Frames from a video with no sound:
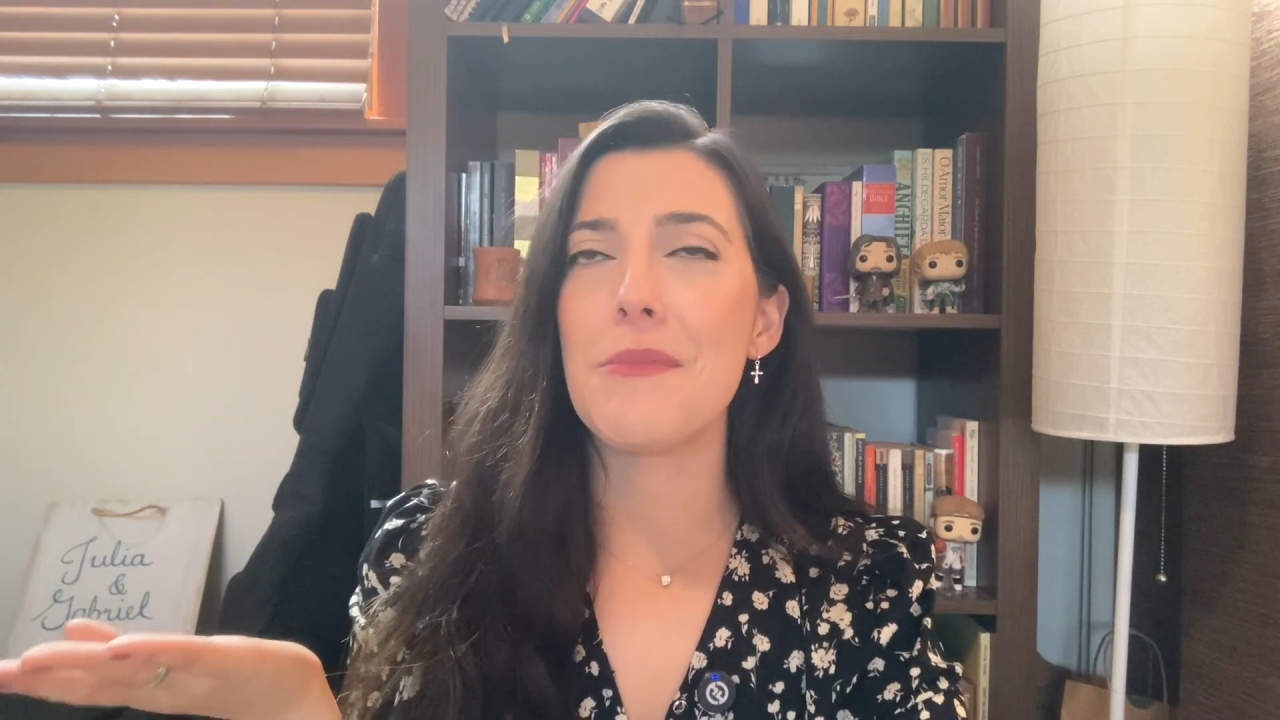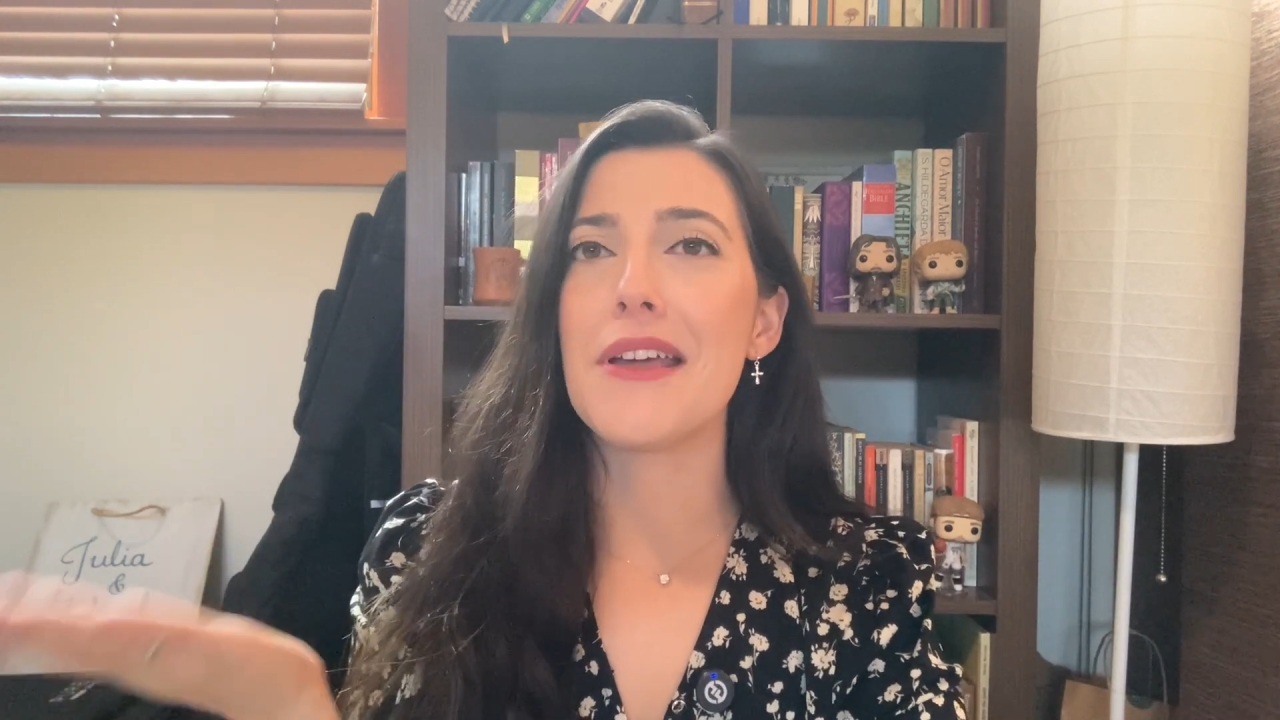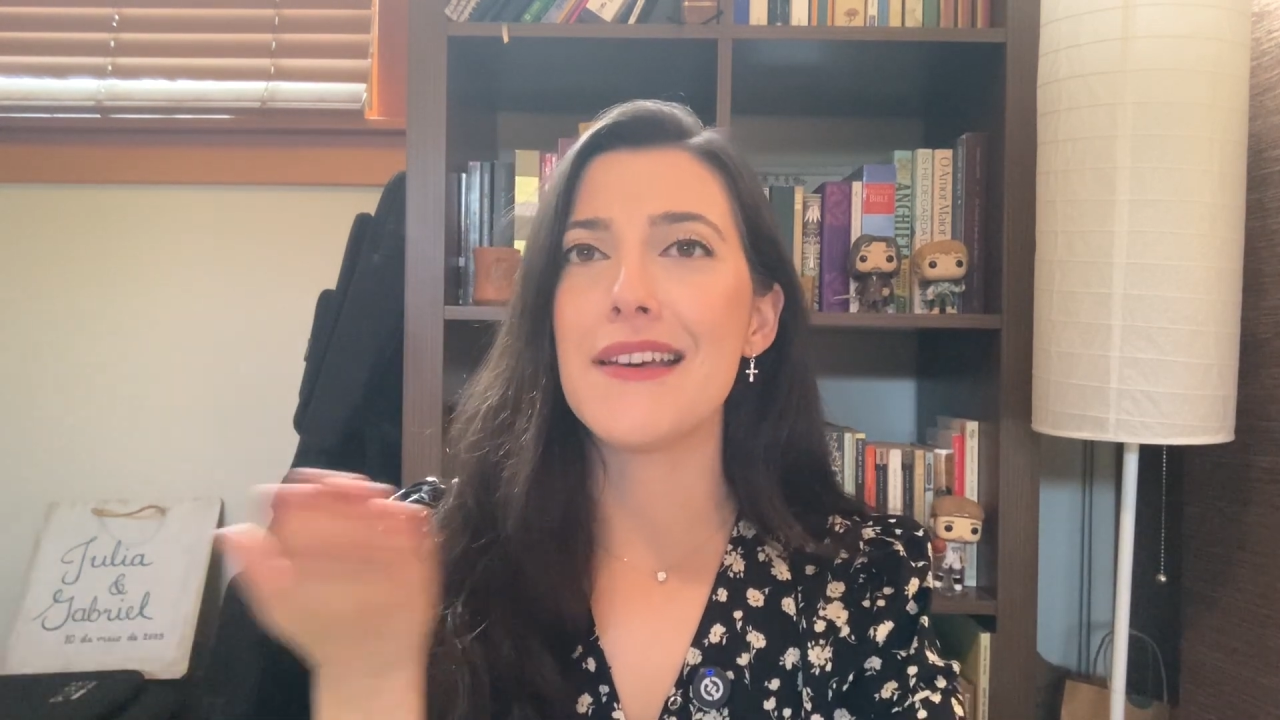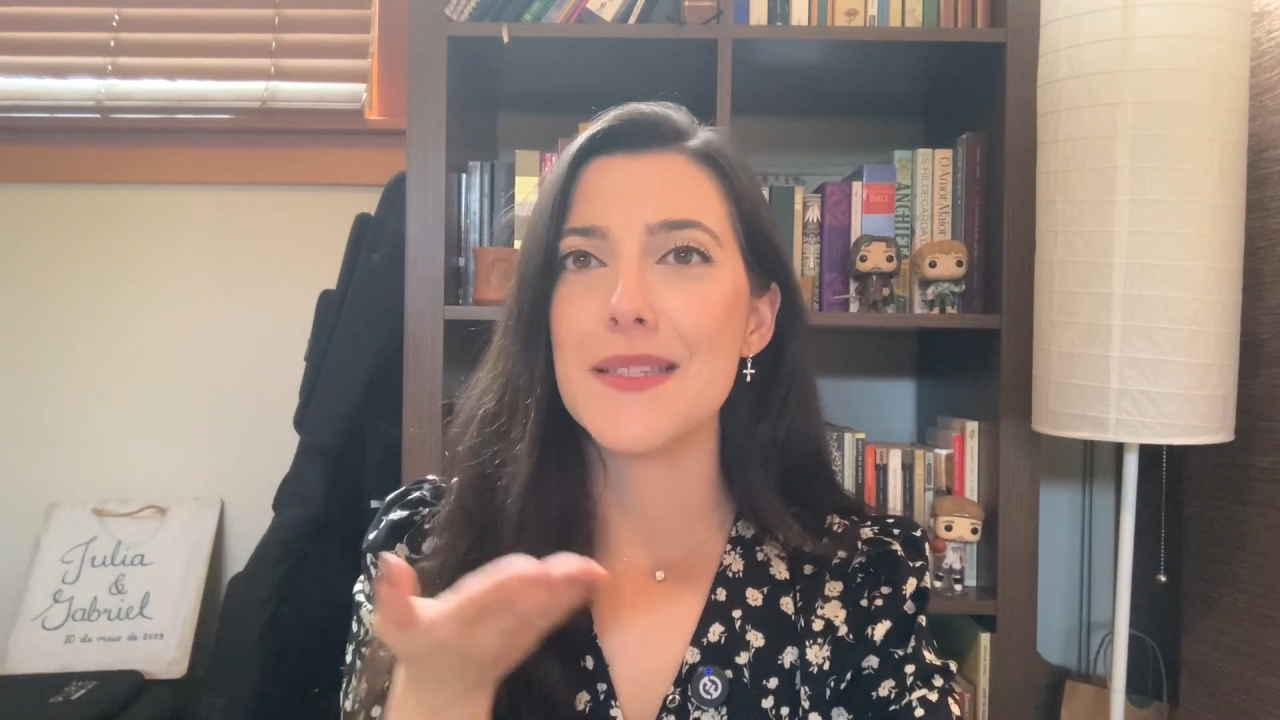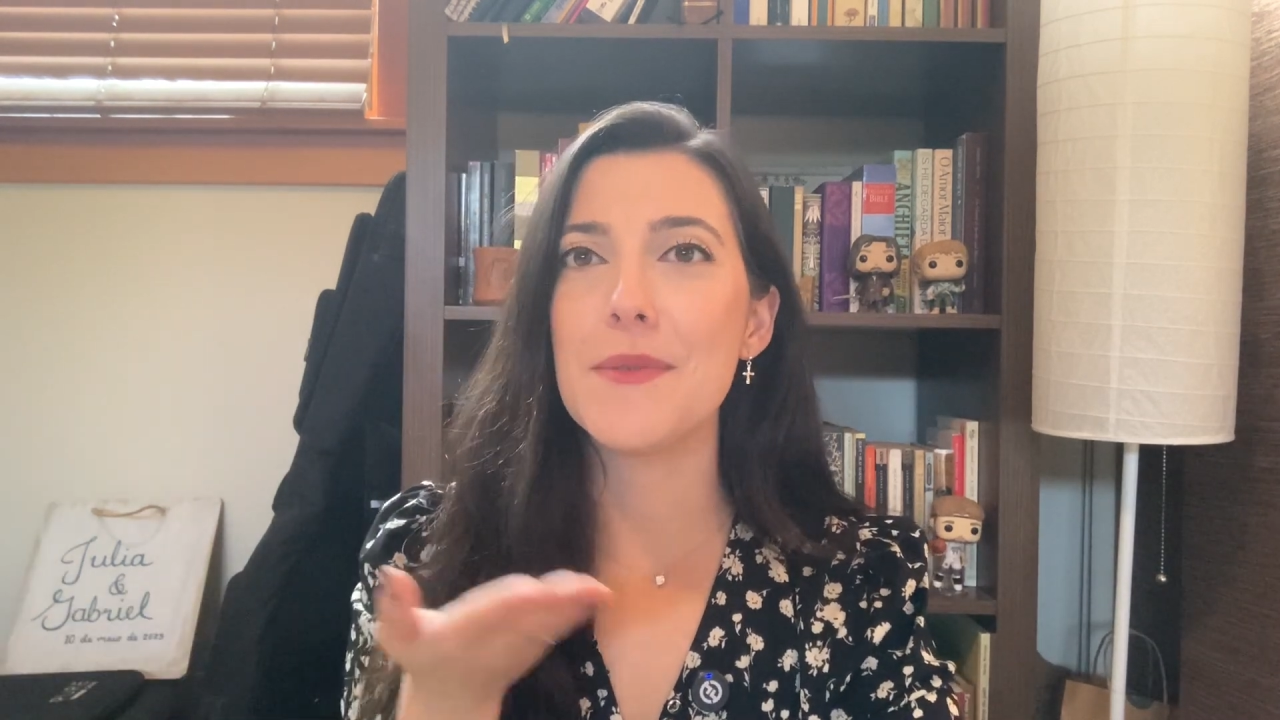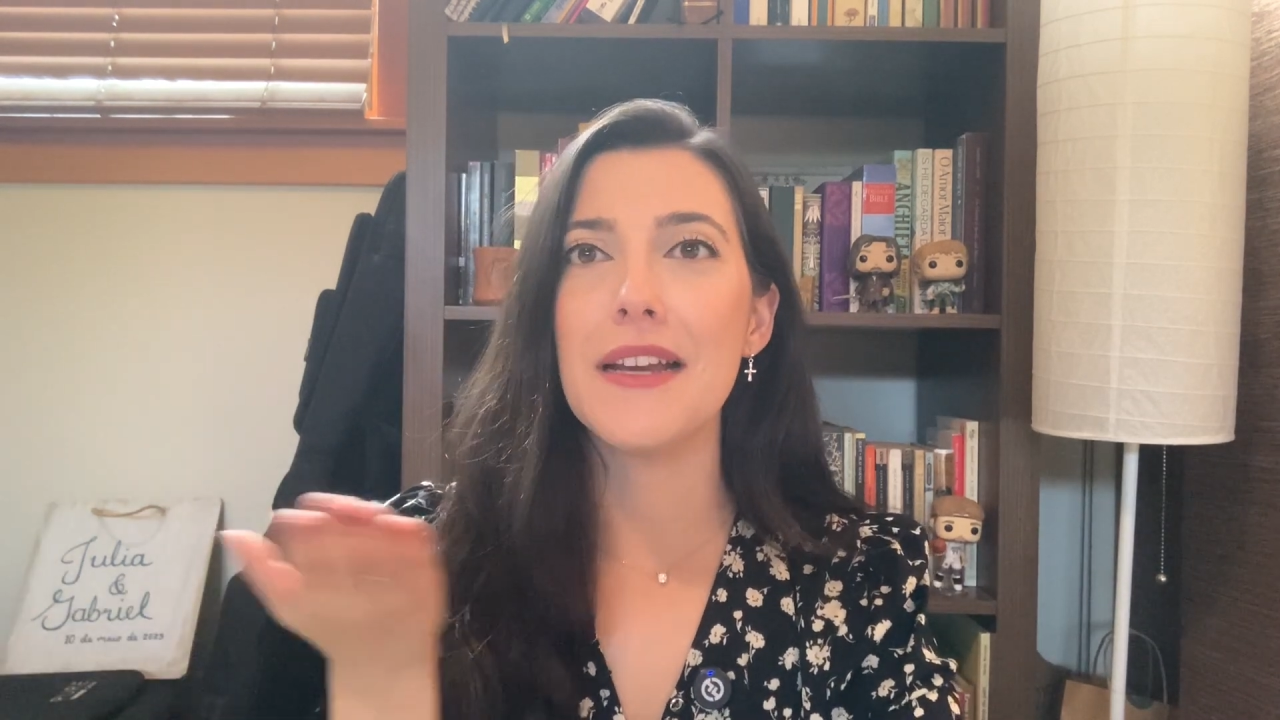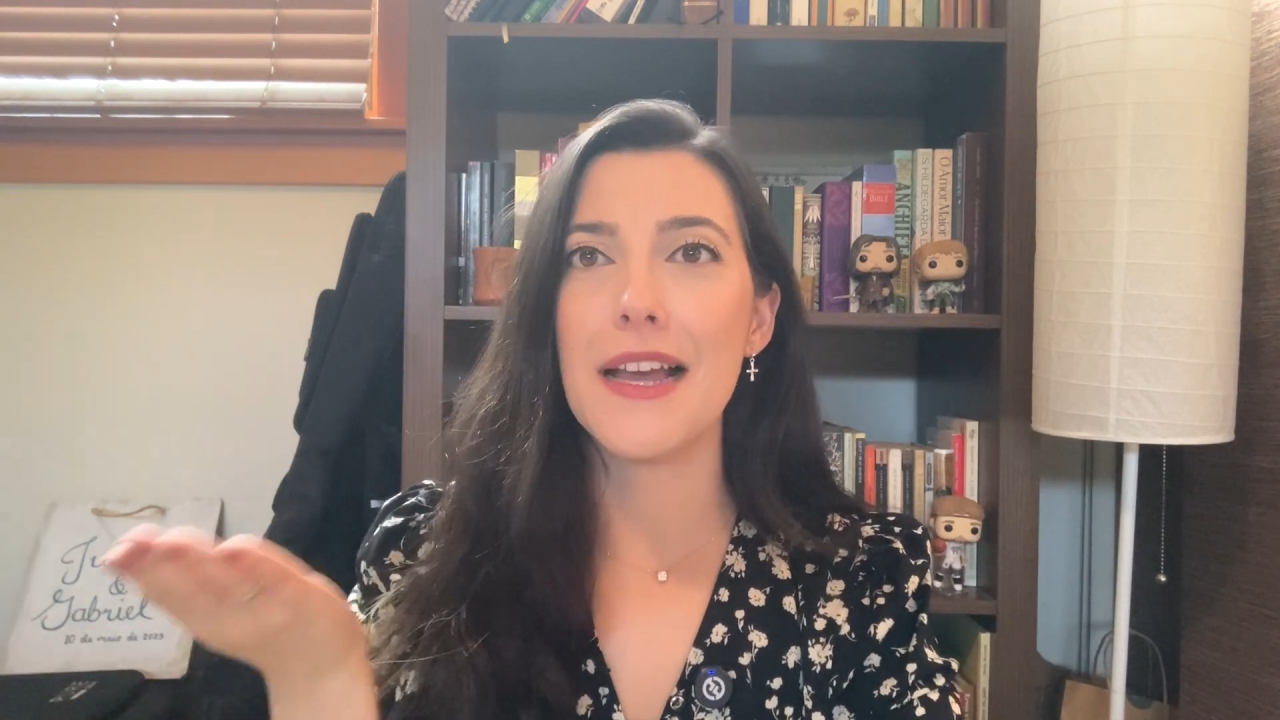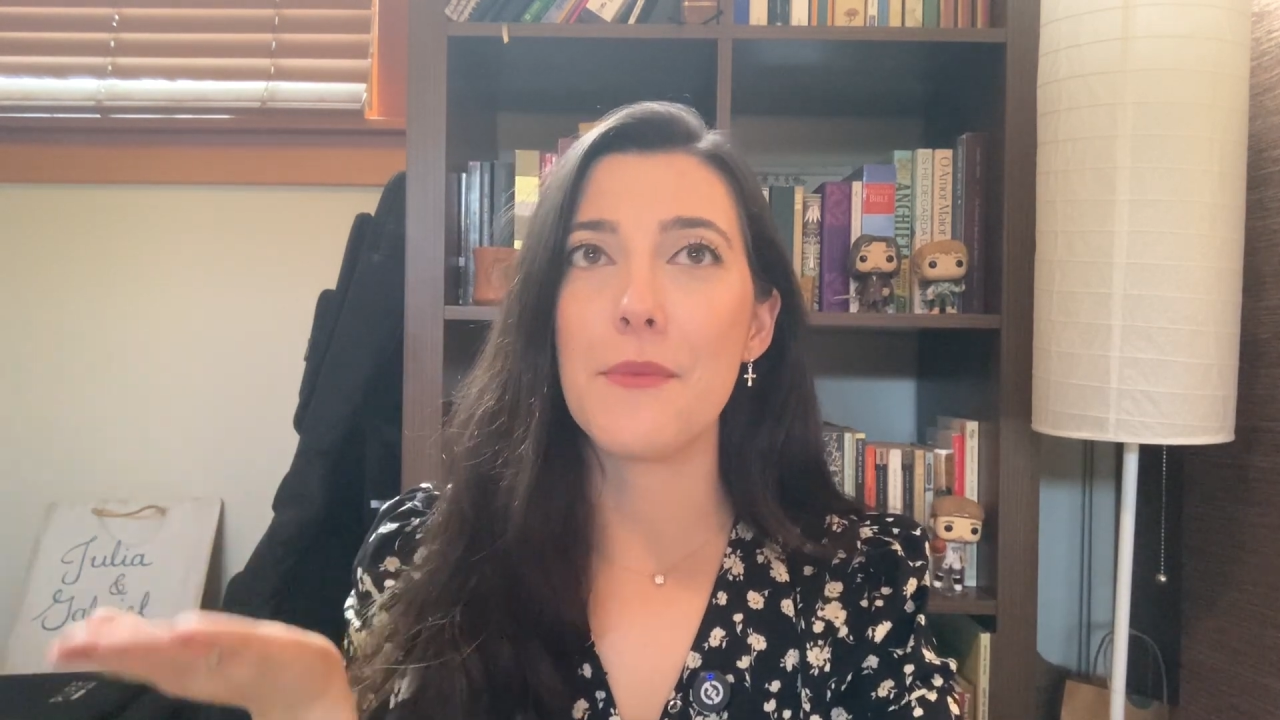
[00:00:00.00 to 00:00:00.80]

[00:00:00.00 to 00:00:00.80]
my husband and I,